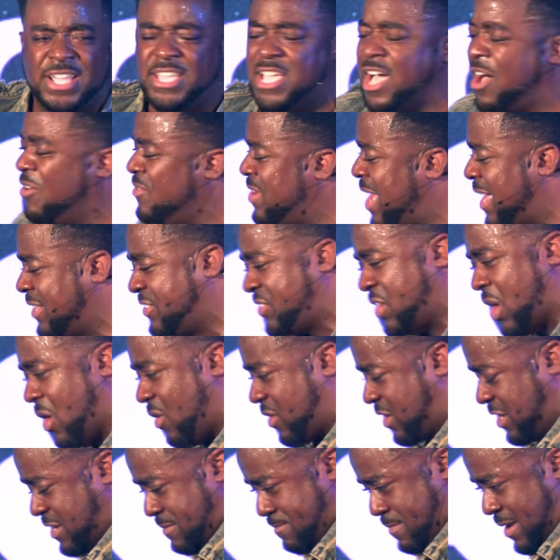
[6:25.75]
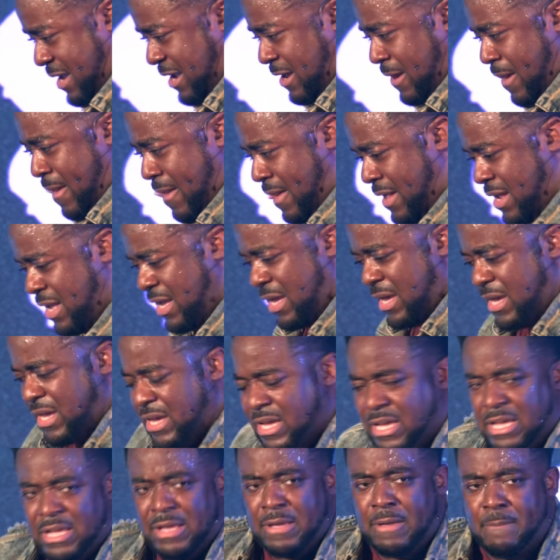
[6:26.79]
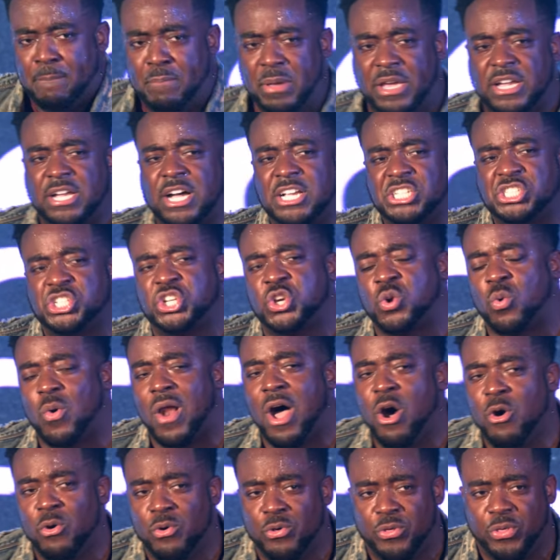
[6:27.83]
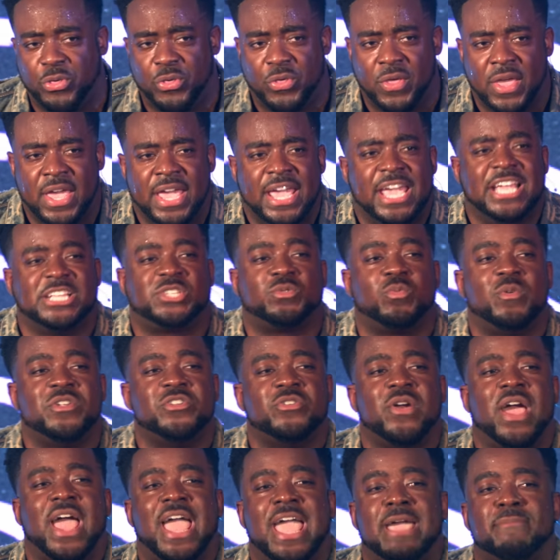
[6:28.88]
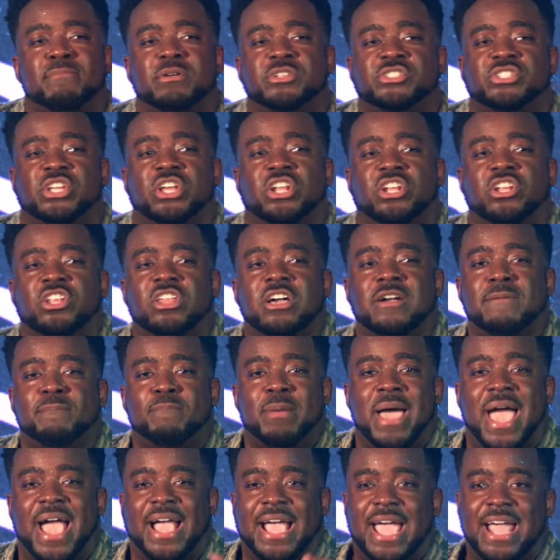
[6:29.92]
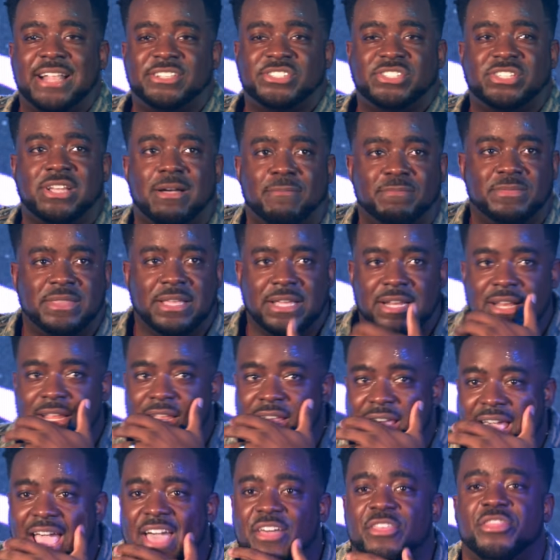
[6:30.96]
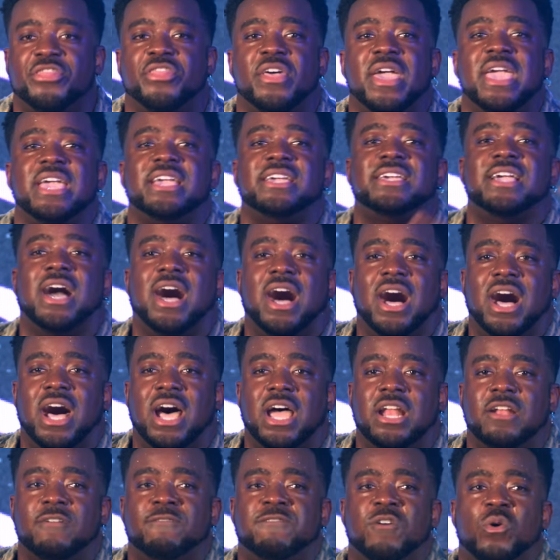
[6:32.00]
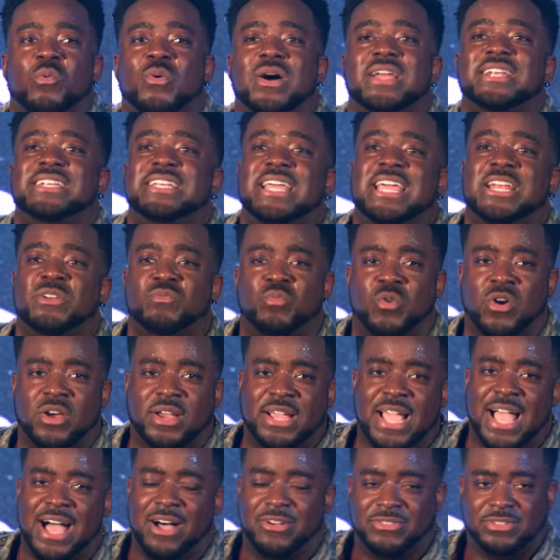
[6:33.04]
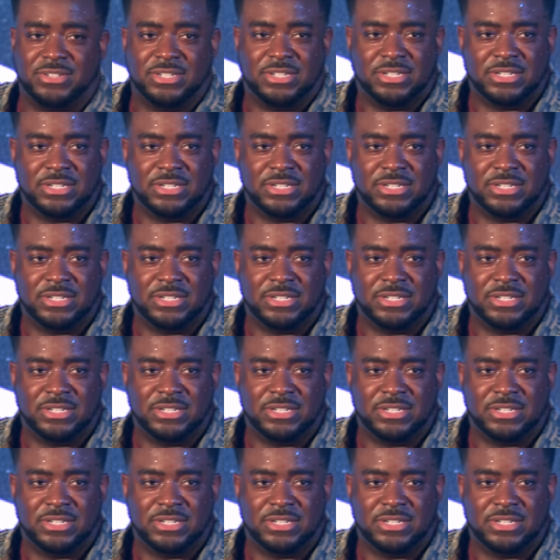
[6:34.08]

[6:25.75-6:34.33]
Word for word: Y'all not talking to me, because growth is when you're able to look back at something and thank God for what didn't work out.